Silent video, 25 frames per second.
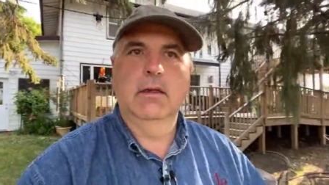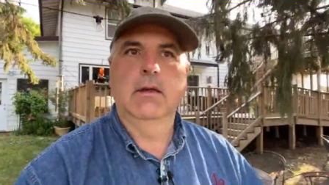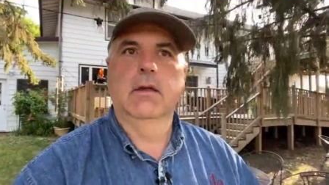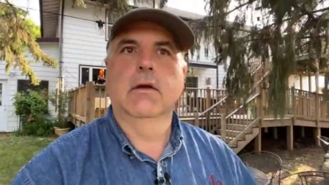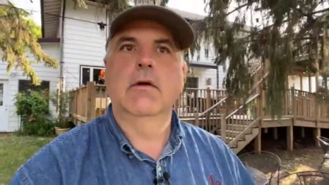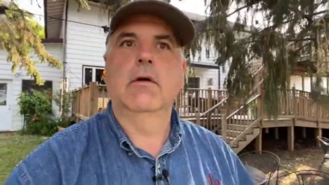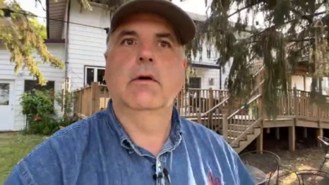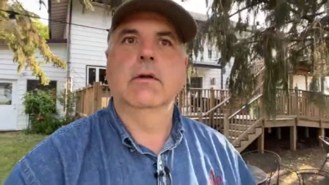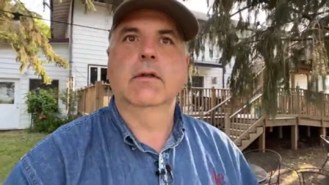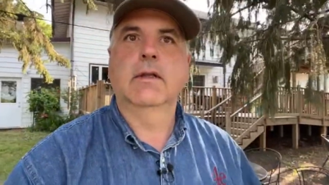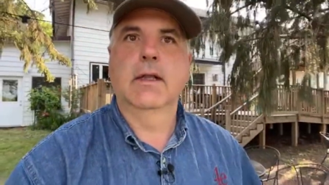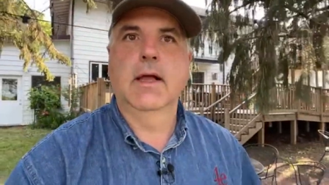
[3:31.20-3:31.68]

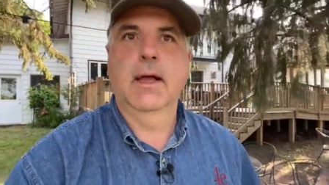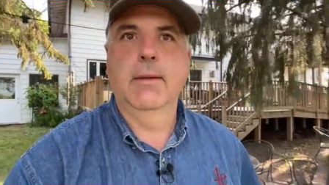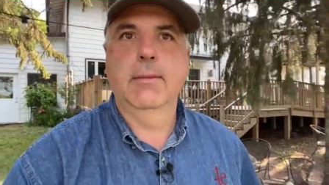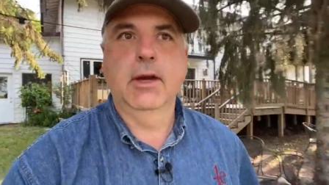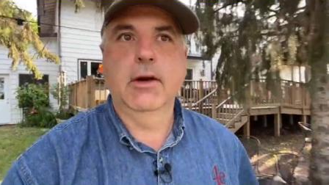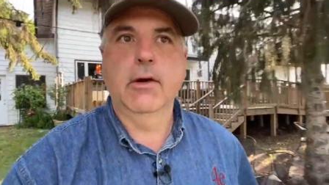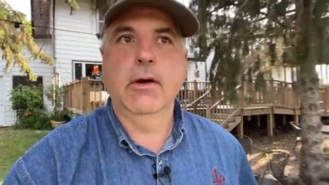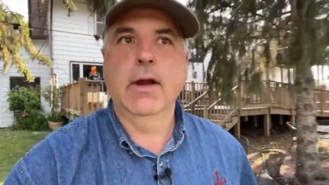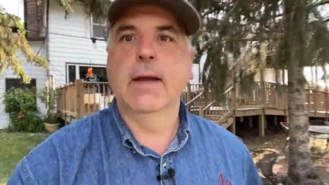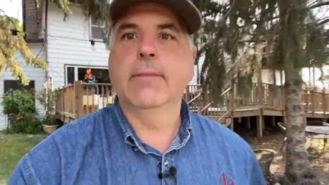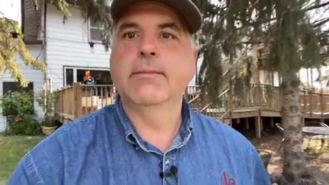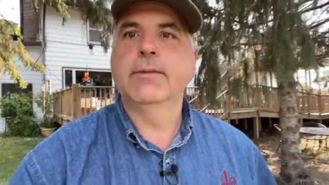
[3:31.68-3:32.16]
cold
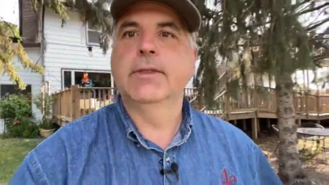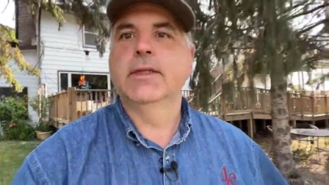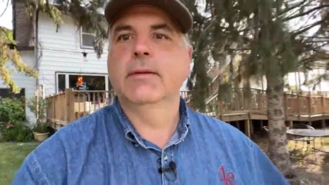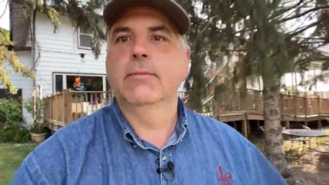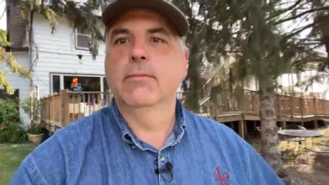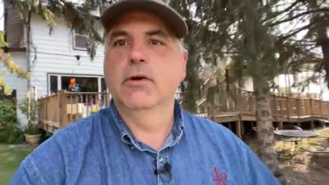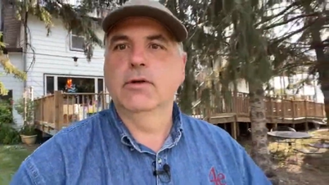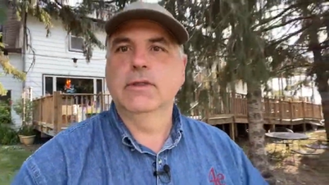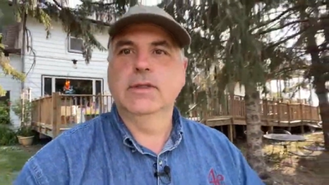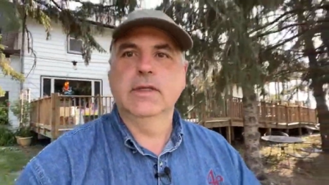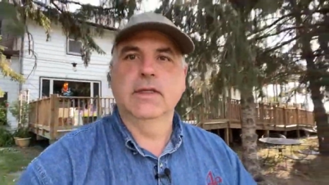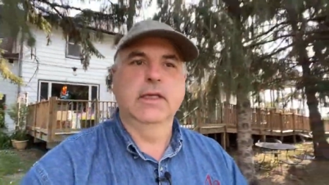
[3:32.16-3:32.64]
climate
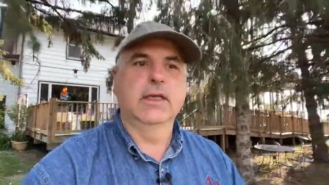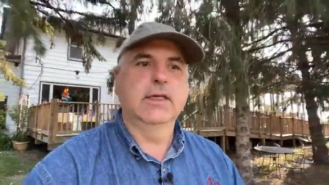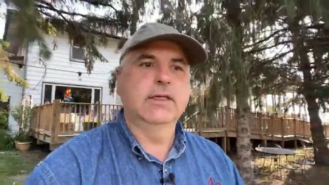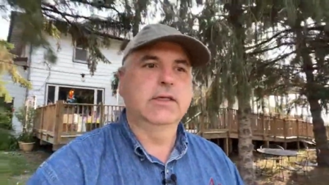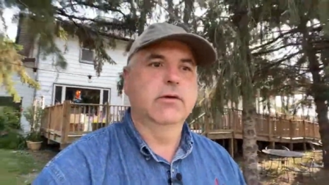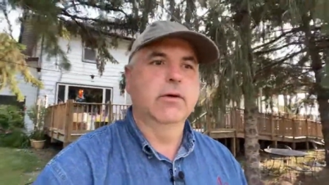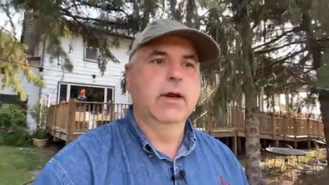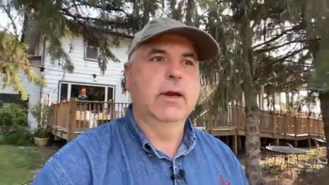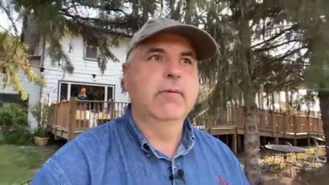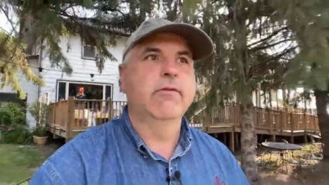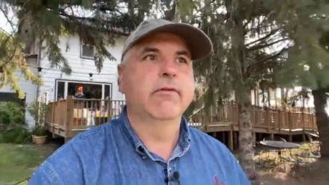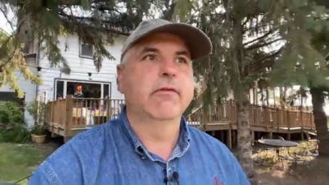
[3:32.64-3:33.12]
grapes. And most of
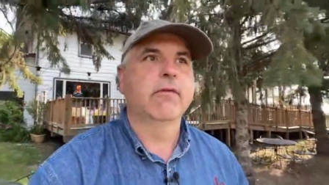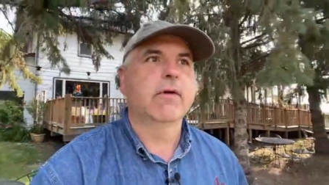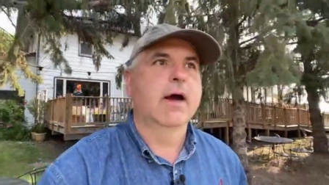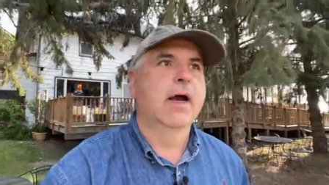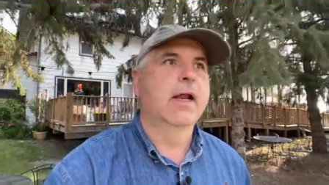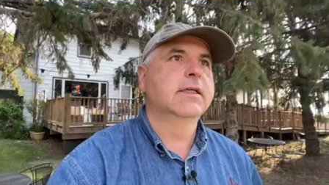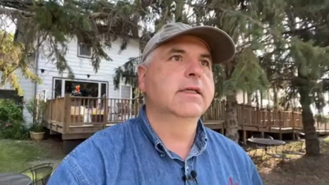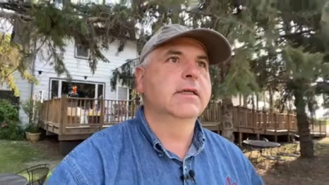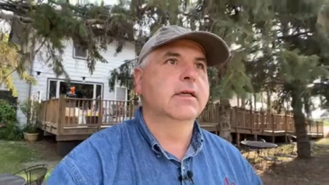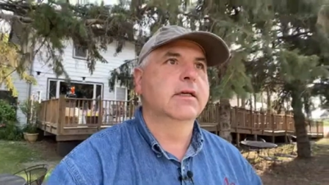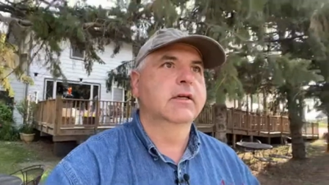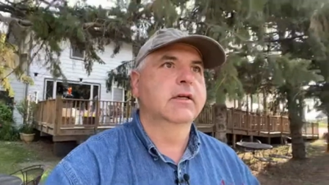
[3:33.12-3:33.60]
these grape
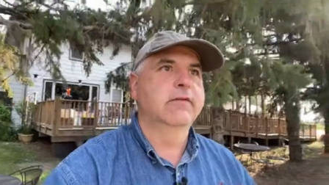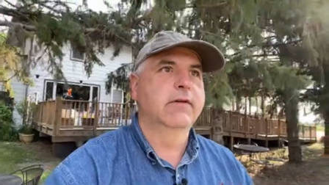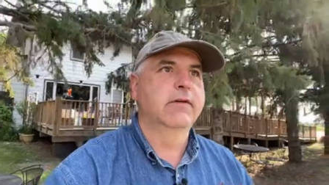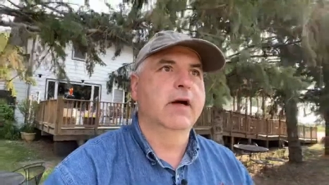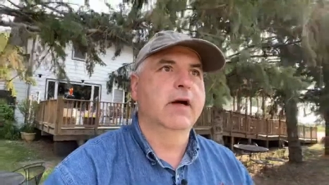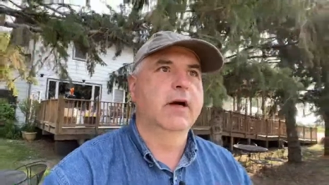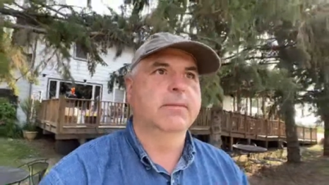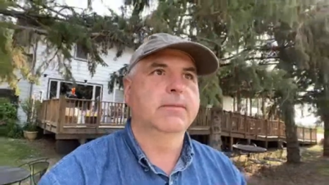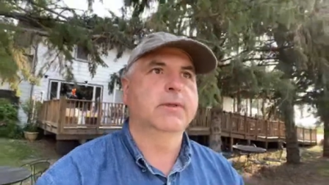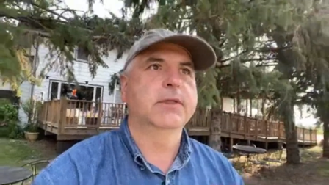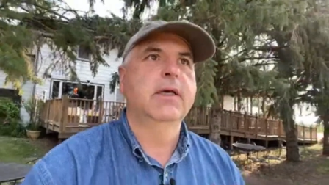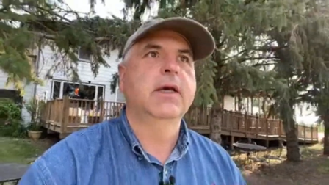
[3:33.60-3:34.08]
varieties are
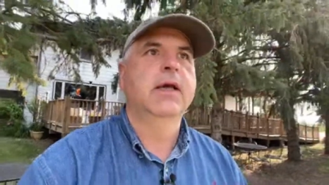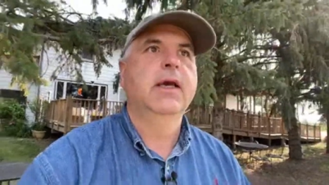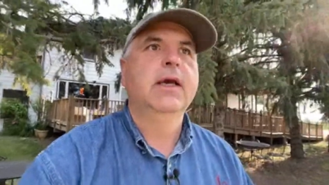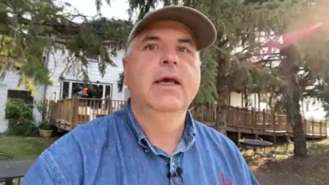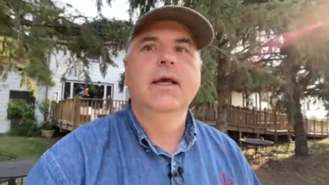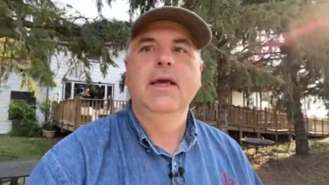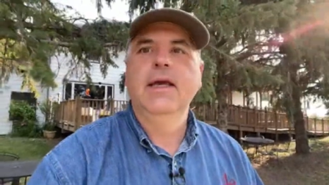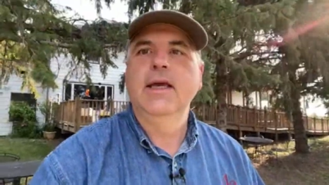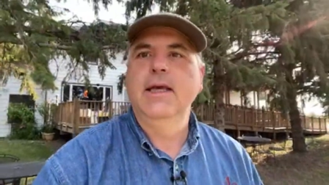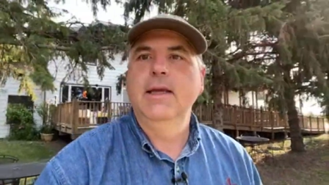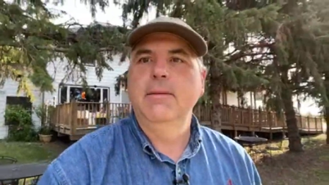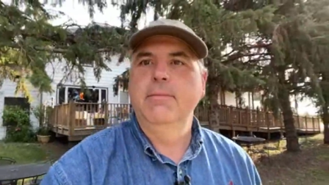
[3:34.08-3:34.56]
developed
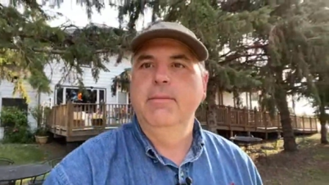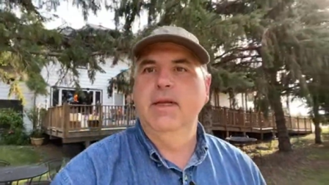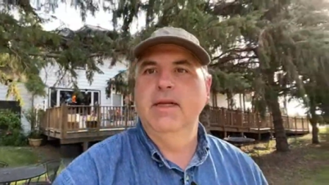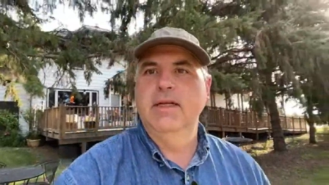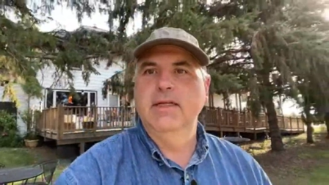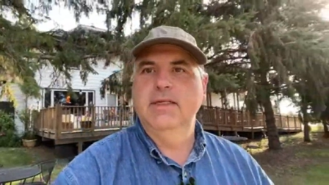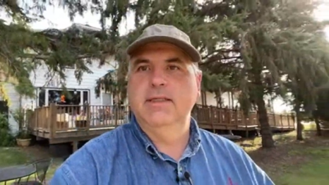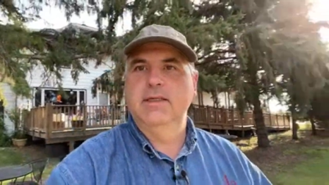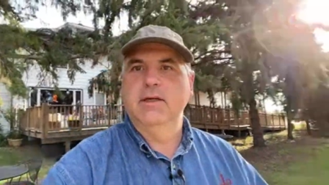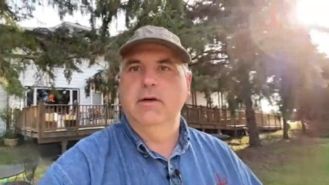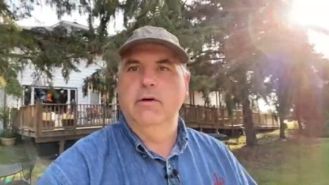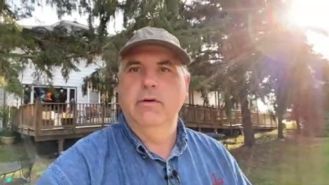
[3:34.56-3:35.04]
in
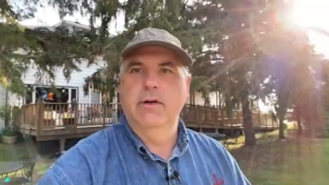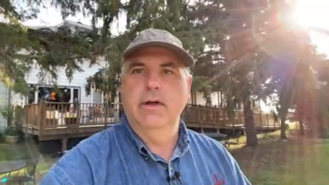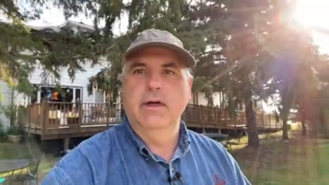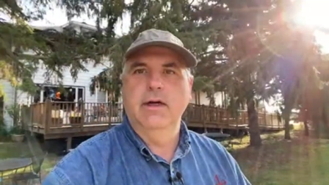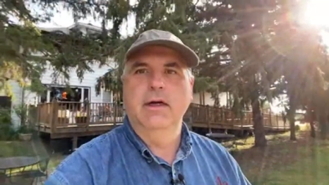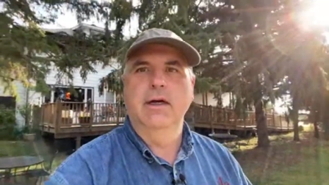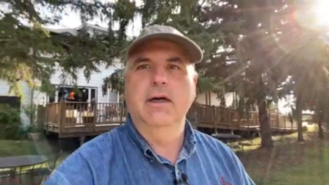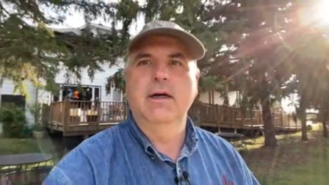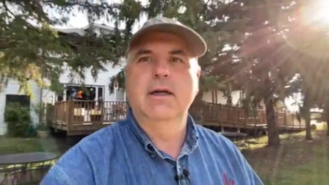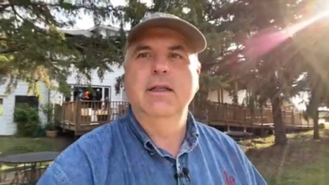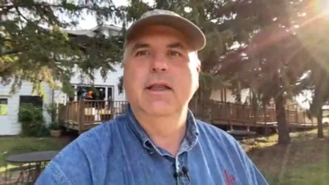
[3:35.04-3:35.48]
Minnesota,